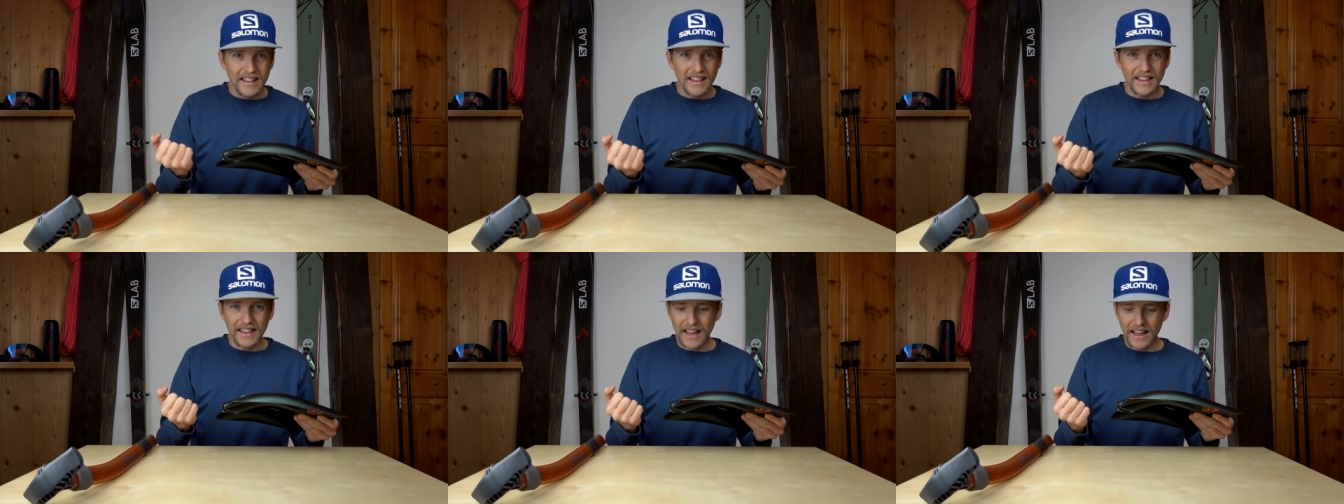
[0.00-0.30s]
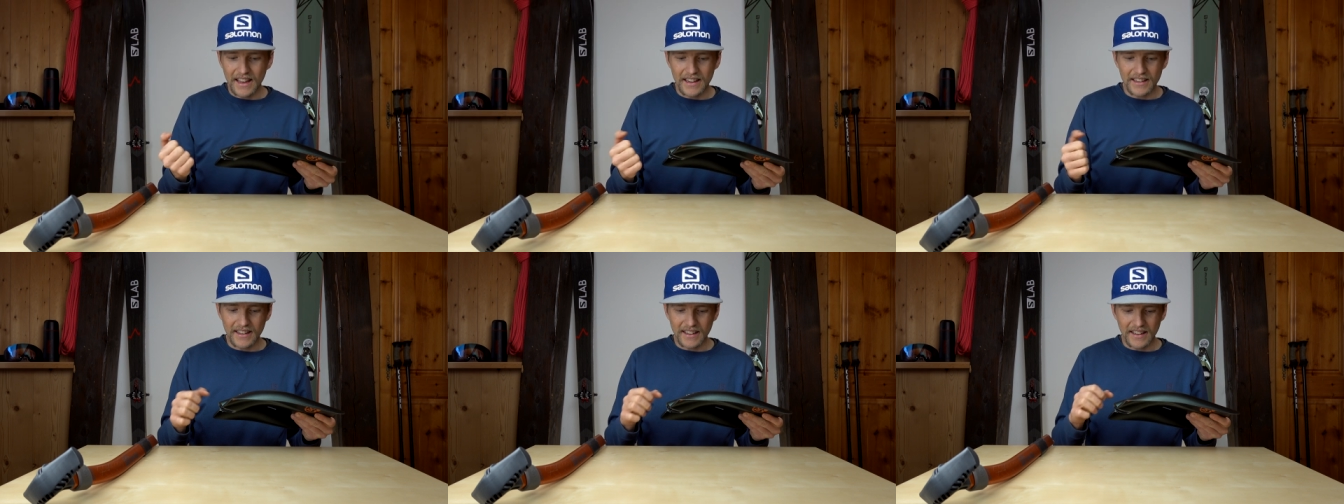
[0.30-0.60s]

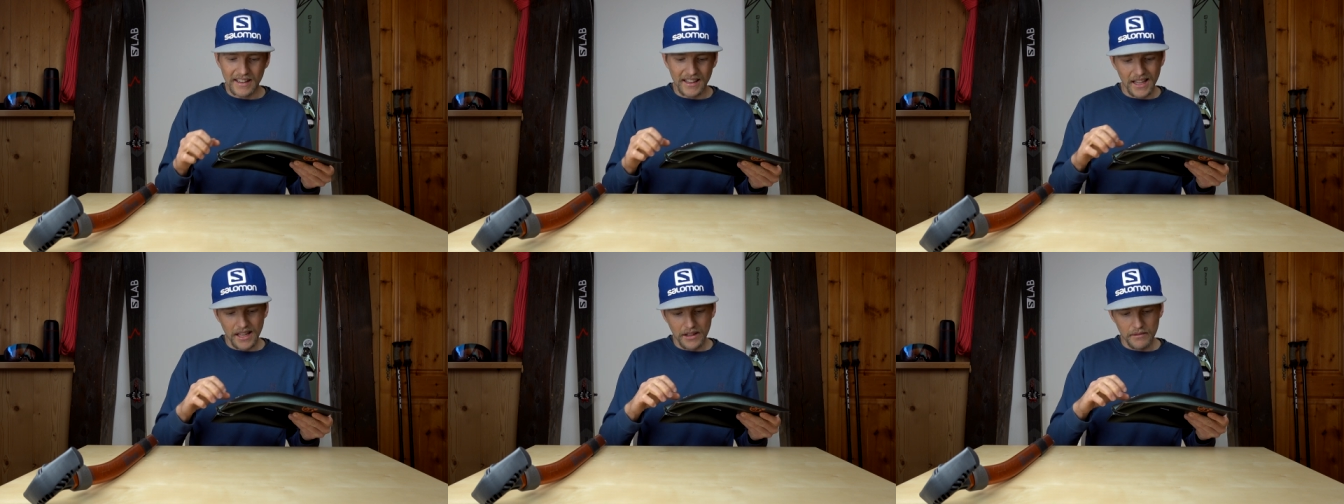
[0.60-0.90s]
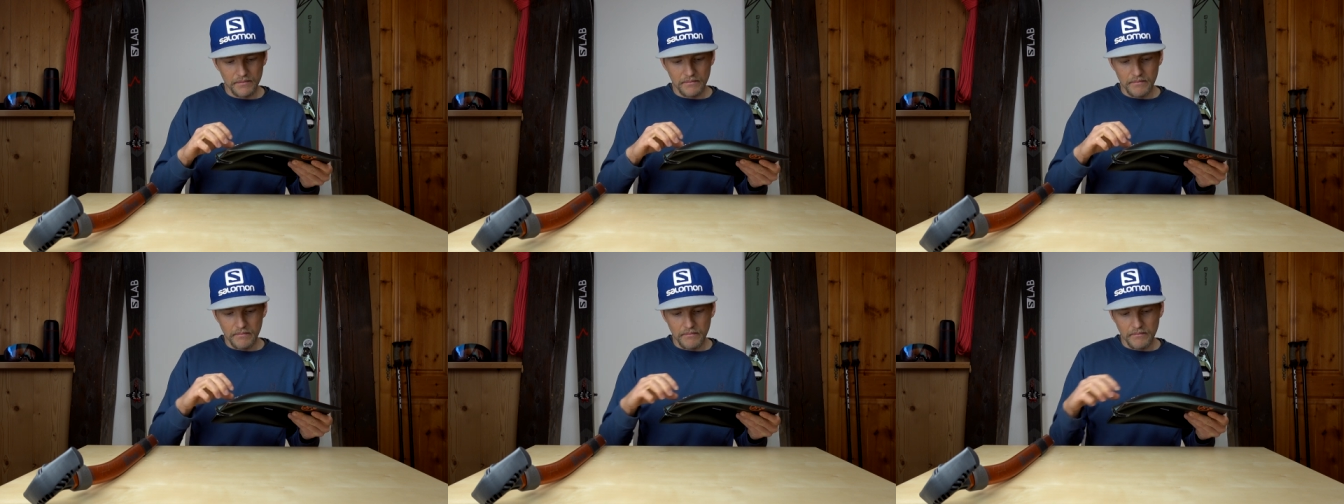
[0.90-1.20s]
then
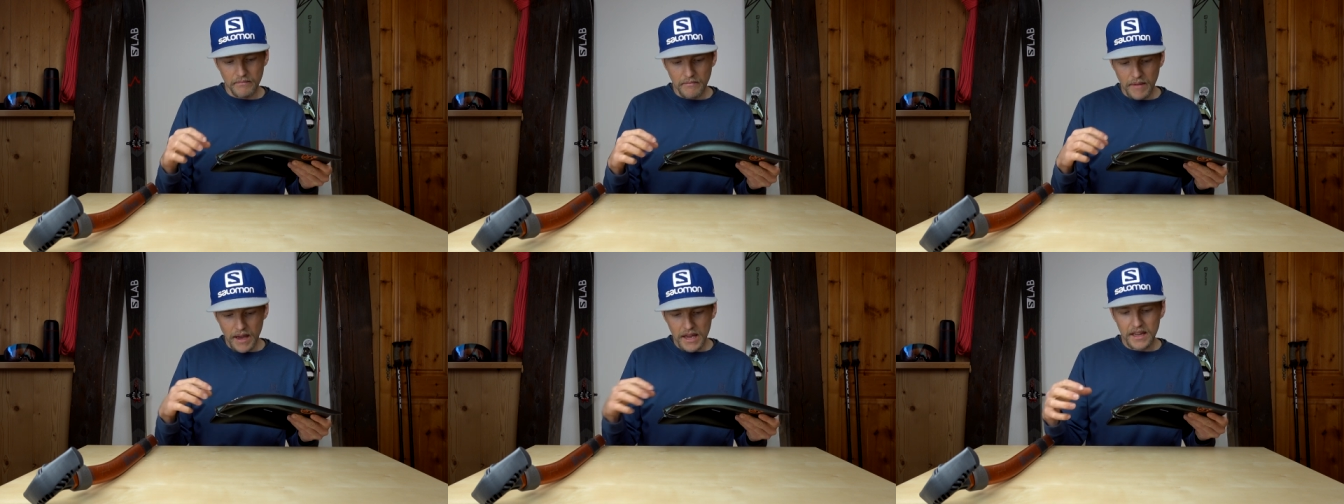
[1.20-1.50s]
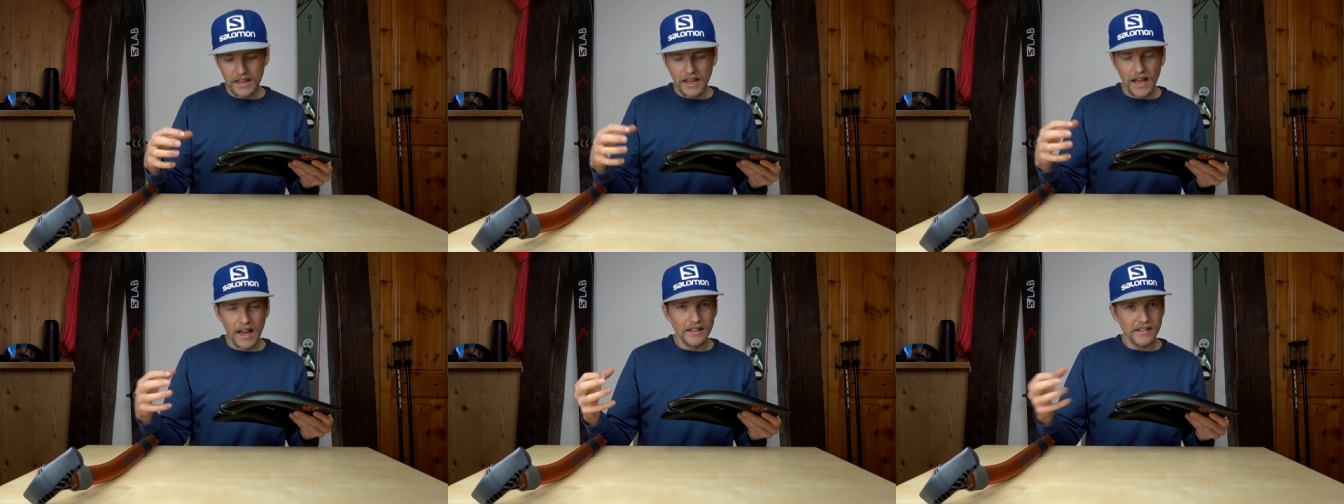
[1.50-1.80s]
it
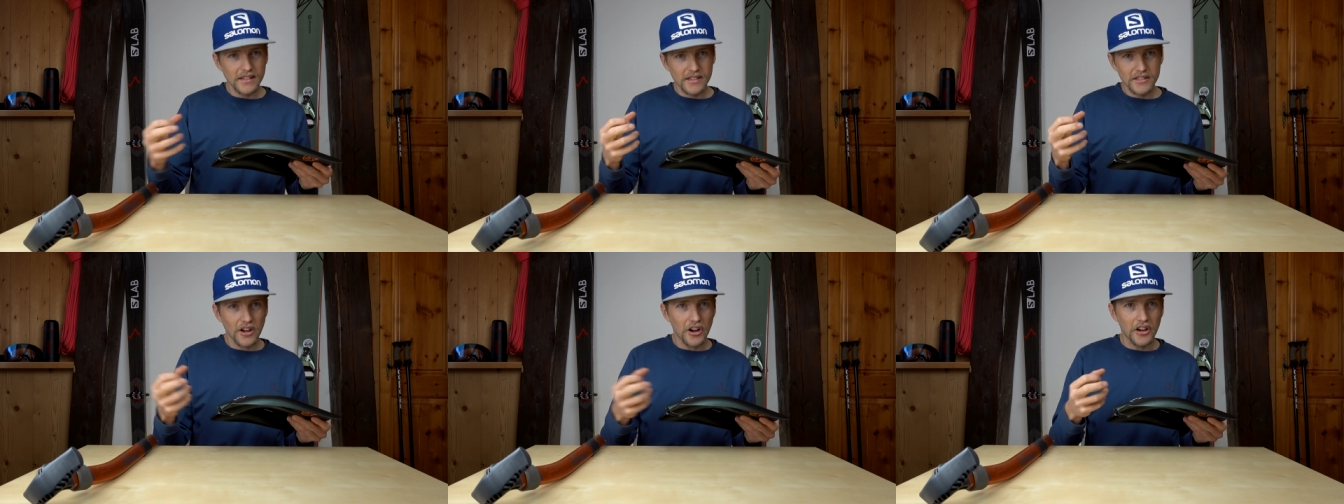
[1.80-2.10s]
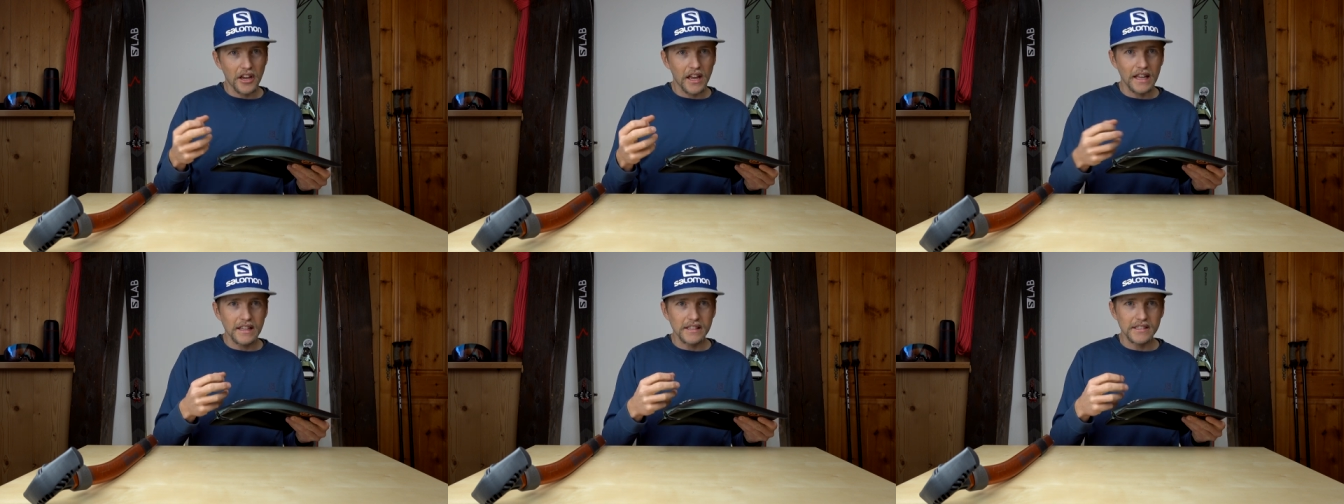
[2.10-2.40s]
may get
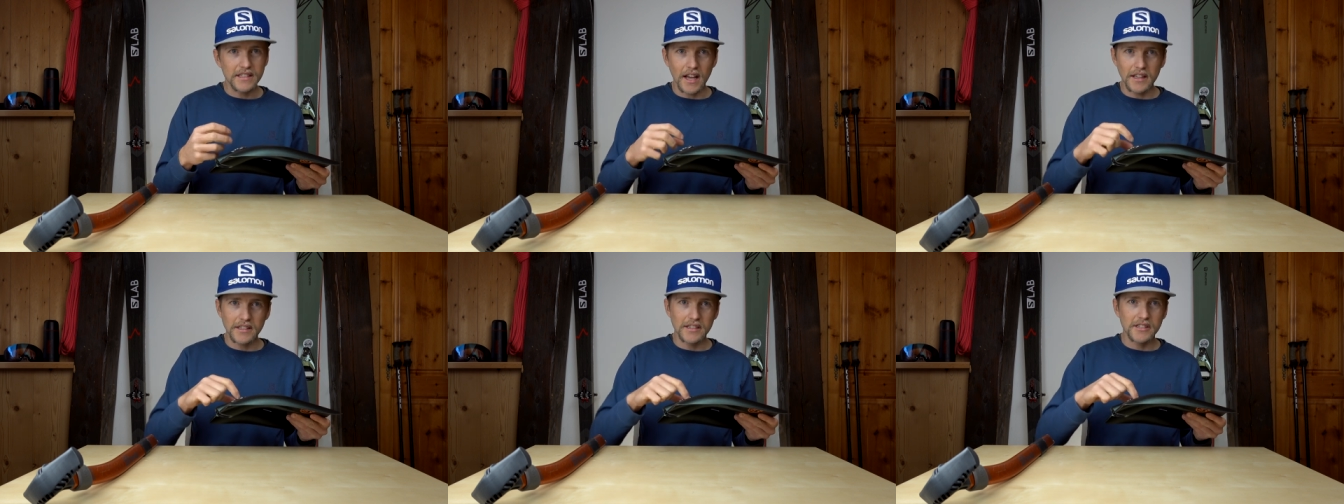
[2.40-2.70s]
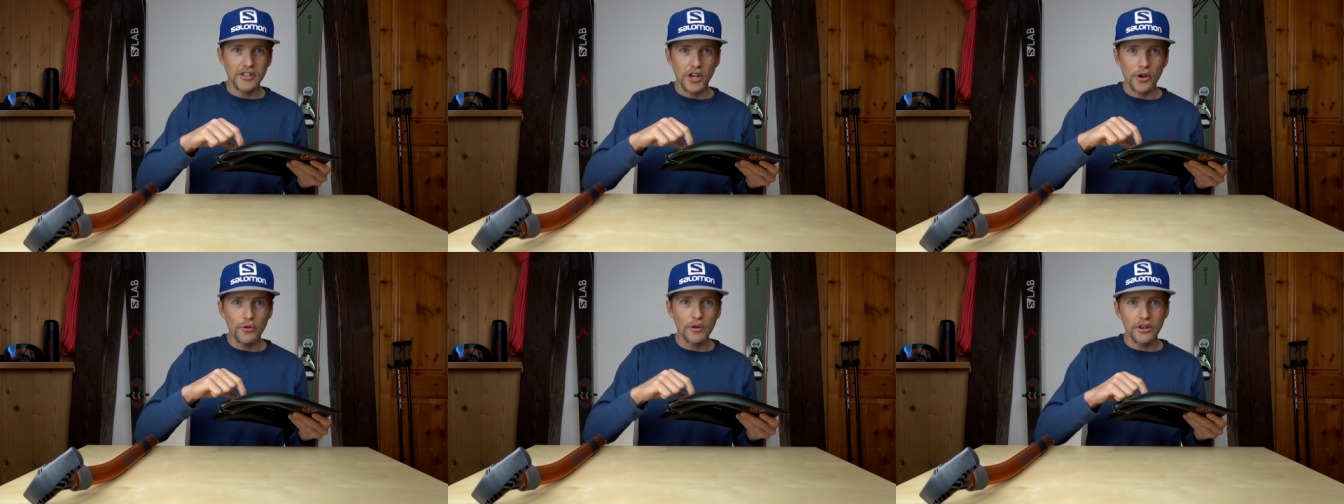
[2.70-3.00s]
stuck against that
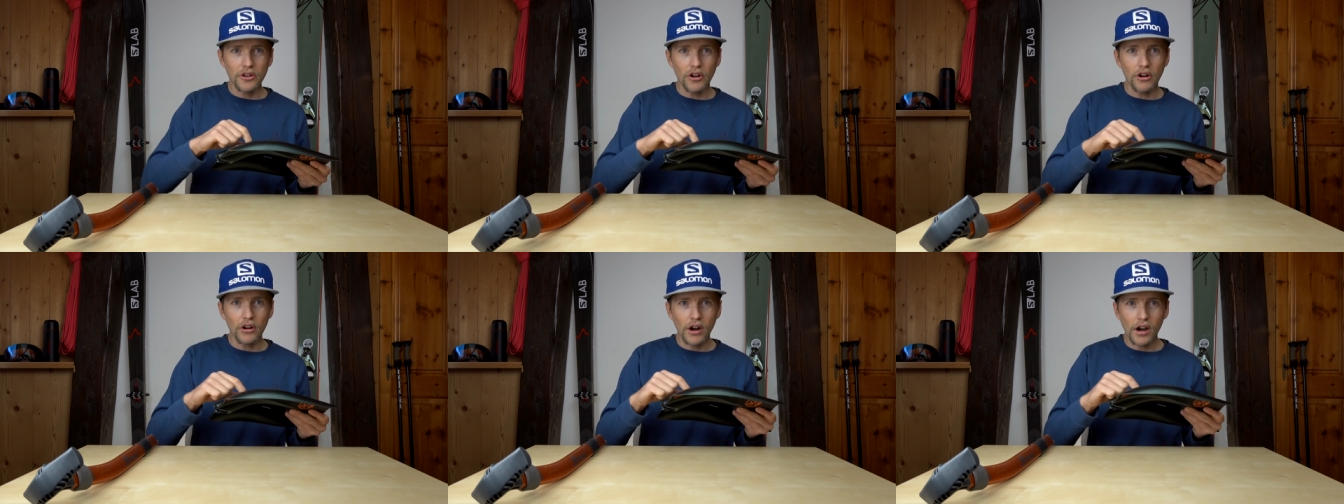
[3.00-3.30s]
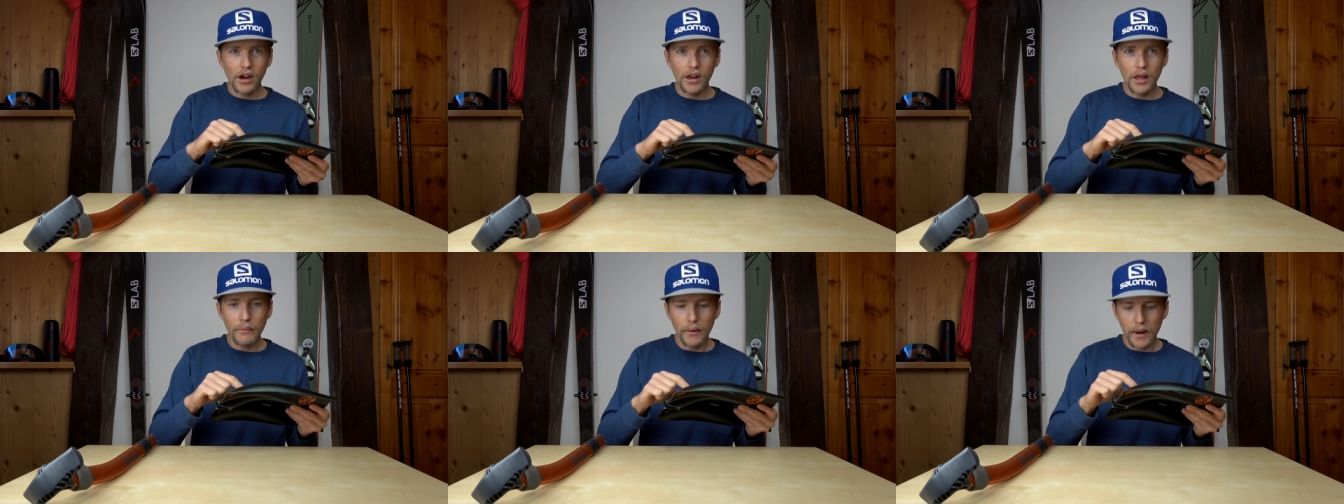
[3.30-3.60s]
snow and not
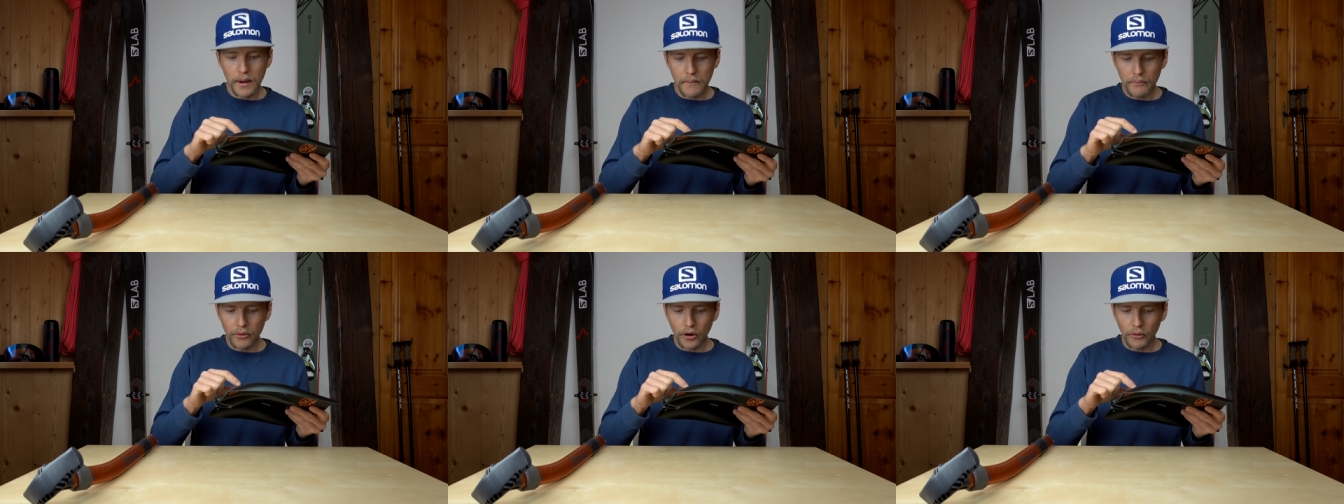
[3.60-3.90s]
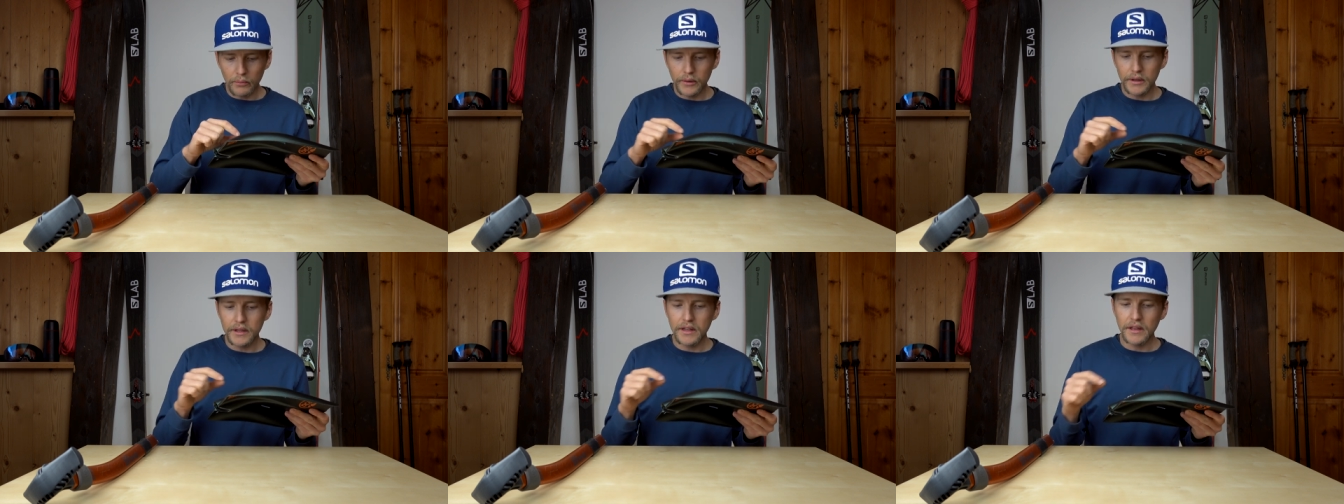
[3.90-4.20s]
clip in
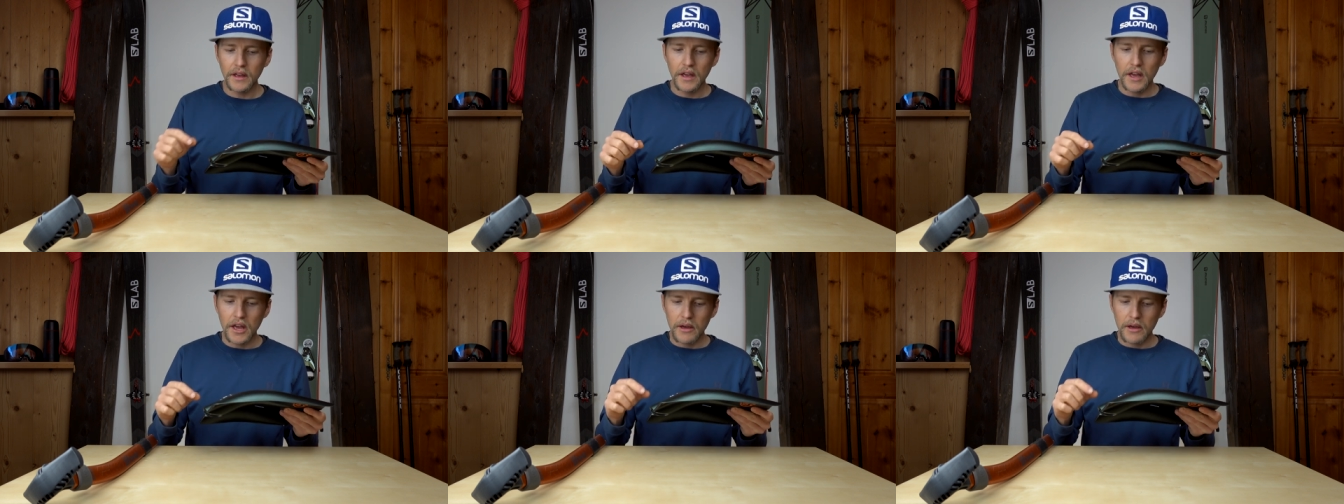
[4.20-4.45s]
properly.